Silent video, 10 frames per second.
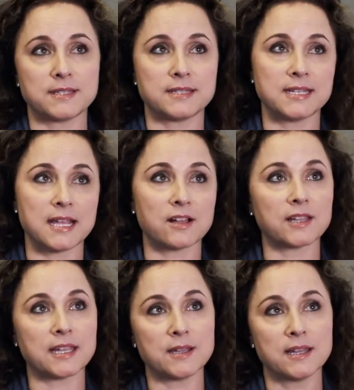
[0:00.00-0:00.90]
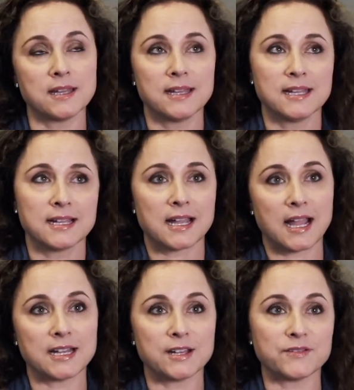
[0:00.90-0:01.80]
daily
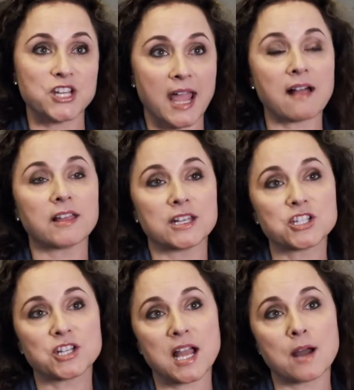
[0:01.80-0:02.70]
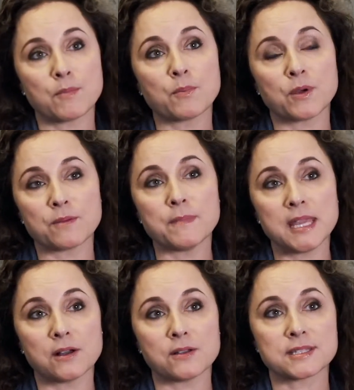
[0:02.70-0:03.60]
kind of challenge to come up with
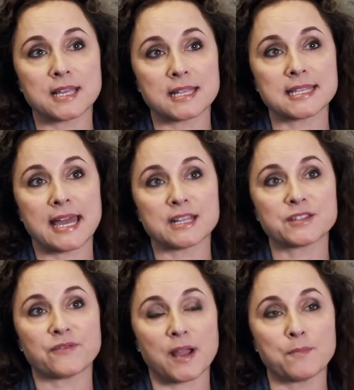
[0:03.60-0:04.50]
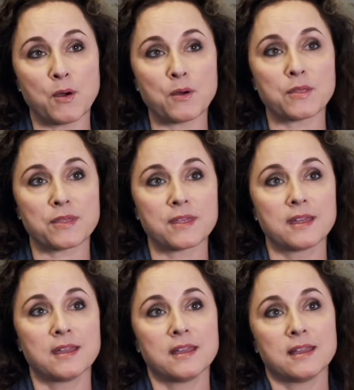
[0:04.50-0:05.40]
meals that satisfy both
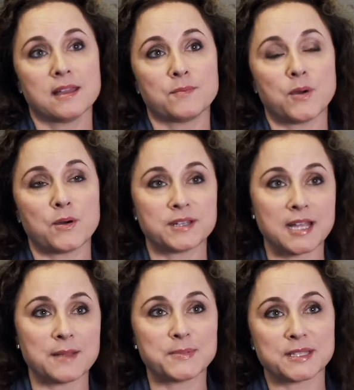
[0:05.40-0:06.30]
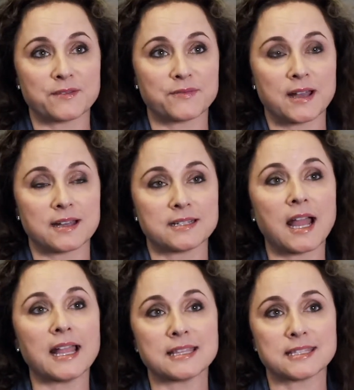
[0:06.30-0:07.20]
types of
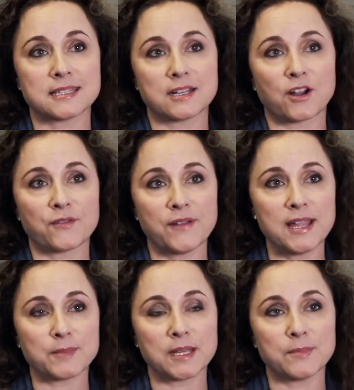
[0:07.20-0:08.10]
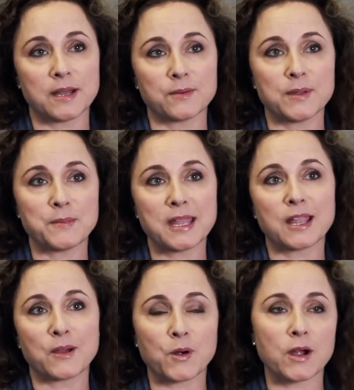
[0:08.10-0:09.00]
diets in our family, but we make
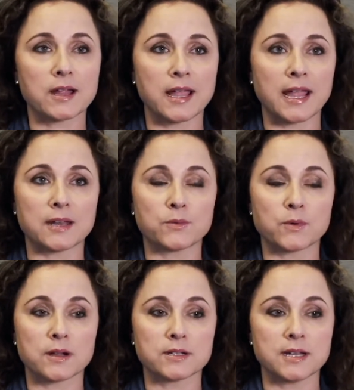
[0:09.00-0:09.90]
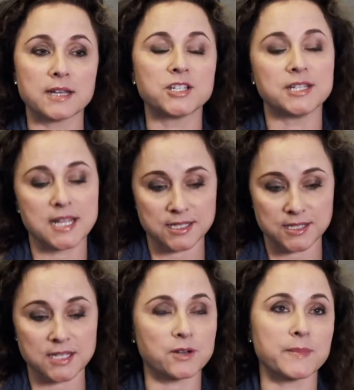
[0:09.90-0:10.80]
it work. And she
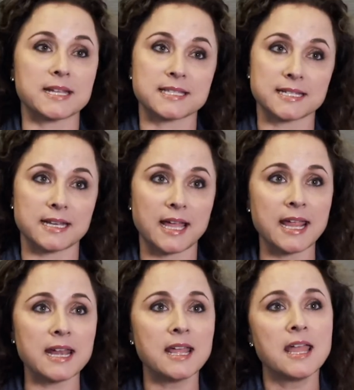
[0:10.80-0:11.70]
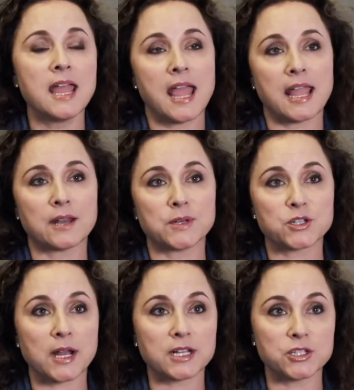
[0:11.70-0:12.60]
does her medicine at night, and we
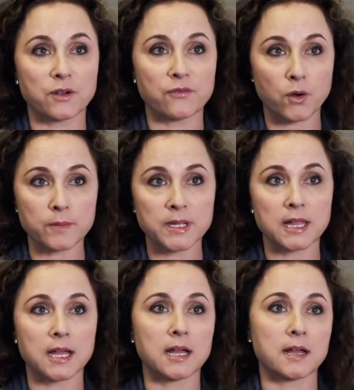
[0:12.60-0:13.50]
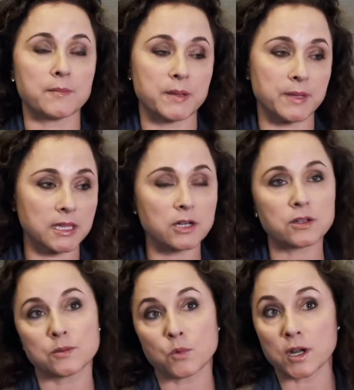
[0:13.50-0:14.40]
try to do a formula, maybe a little in
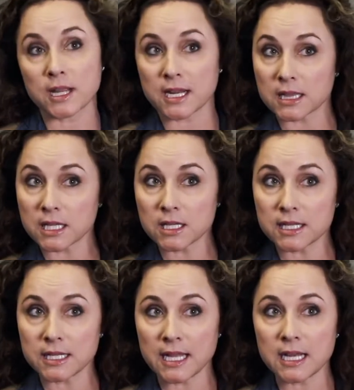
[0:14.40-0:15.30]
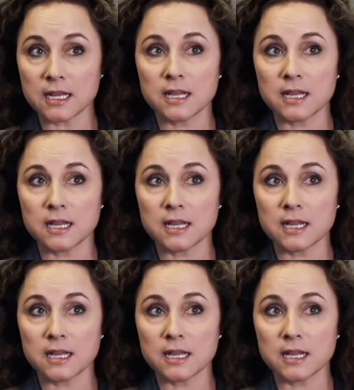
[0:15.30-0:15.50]
the morning and a little at night.